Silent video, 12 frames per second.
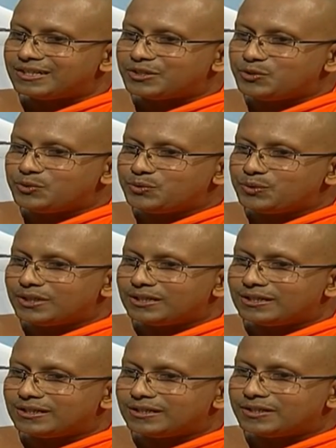
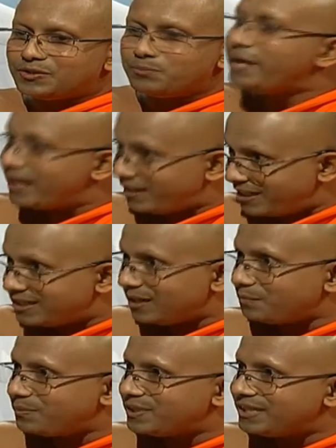to bear it
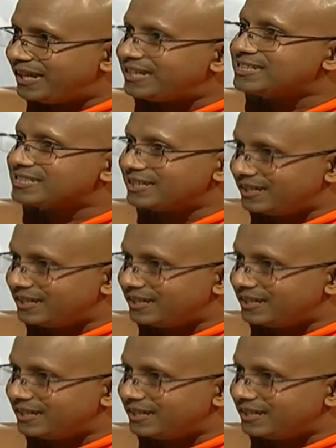up. That is